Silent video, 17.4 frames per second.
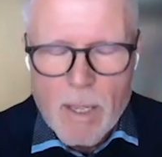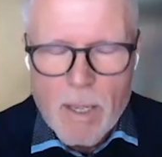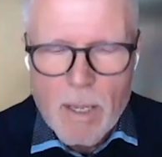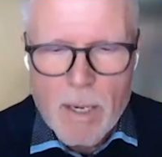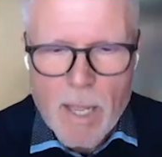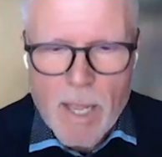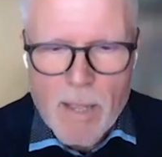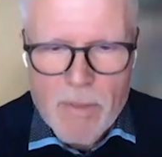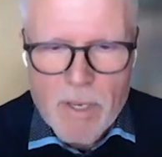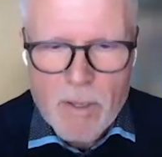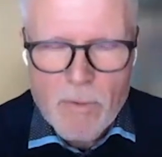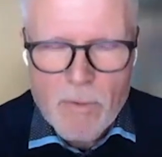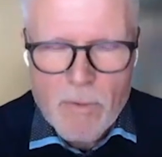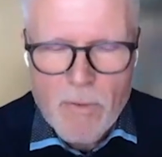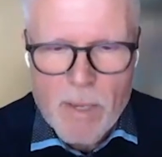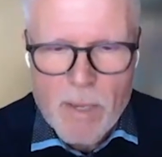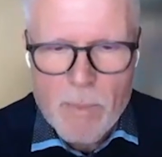An ethical
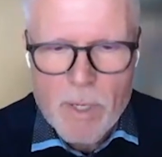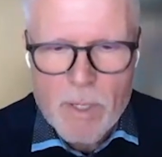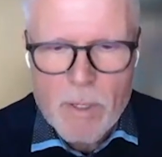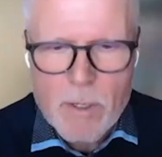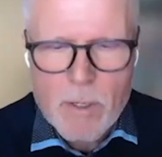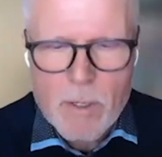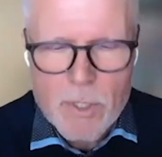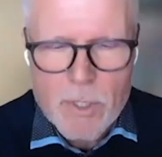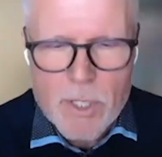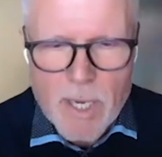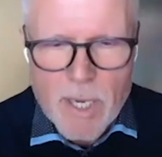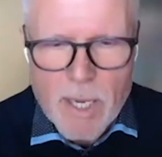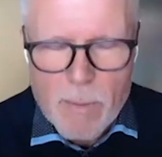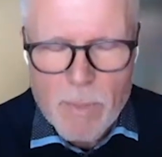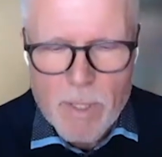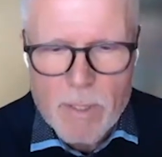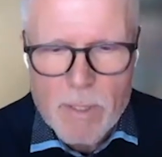framework,
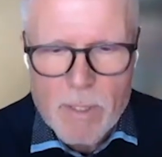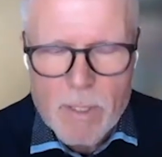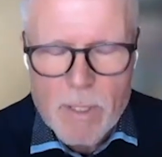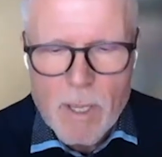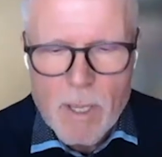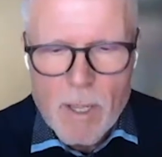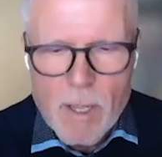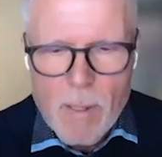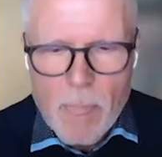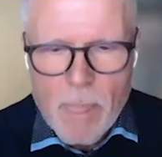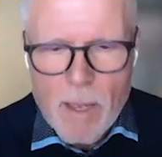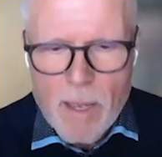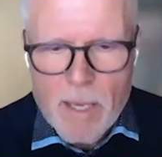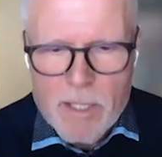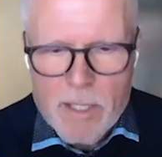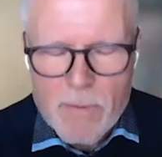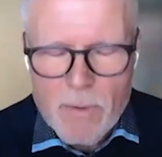containment,
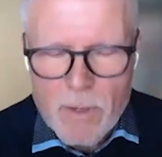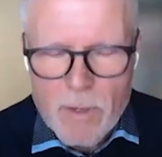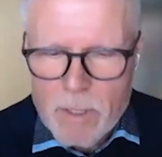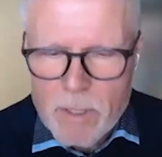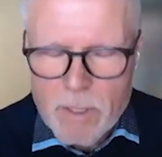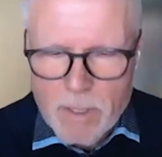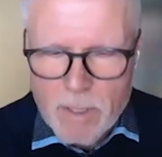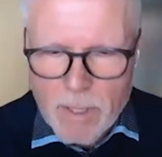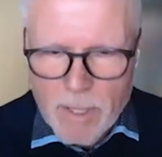as what